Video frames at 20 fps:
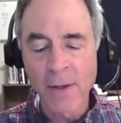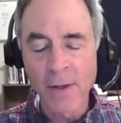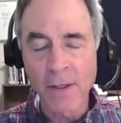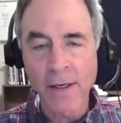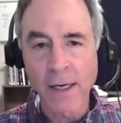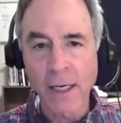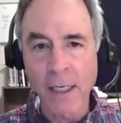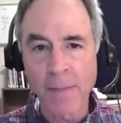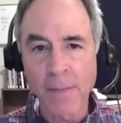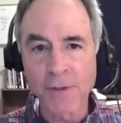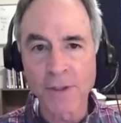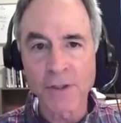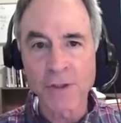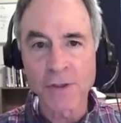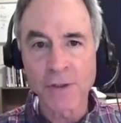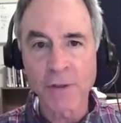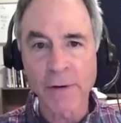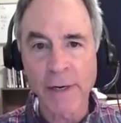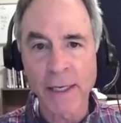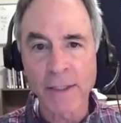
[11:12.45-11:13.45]
got up to
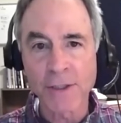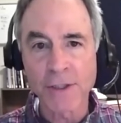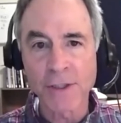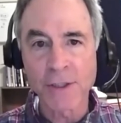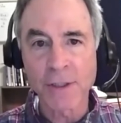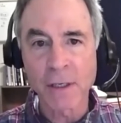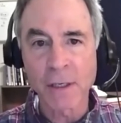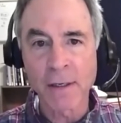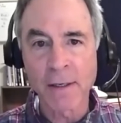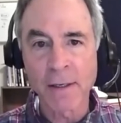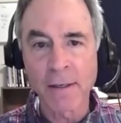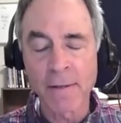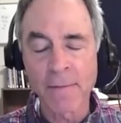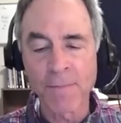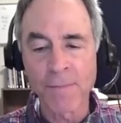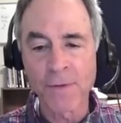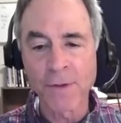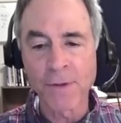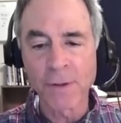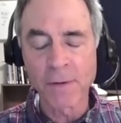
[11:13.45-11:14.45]
scratch,
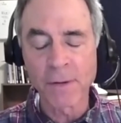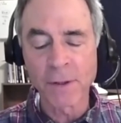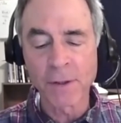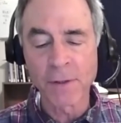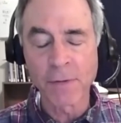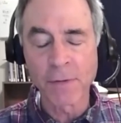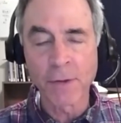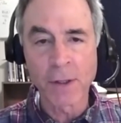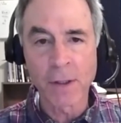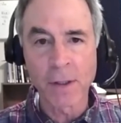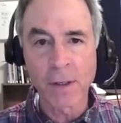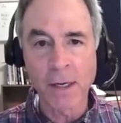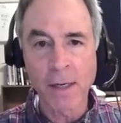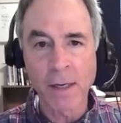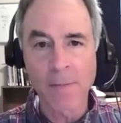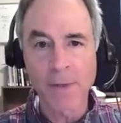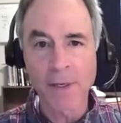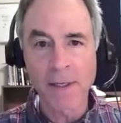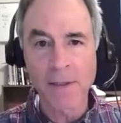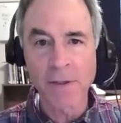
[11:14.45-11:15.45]
the
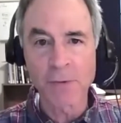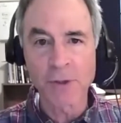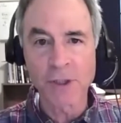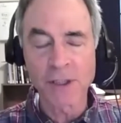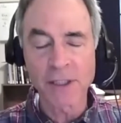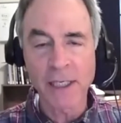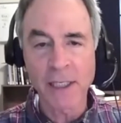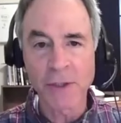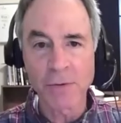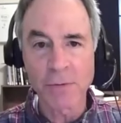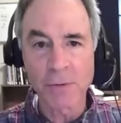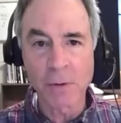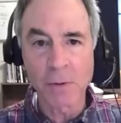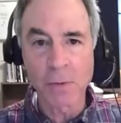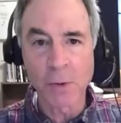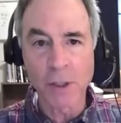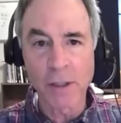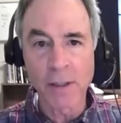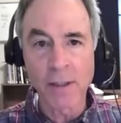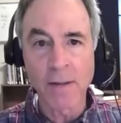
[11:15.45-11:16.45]
compounds were Schedule 1.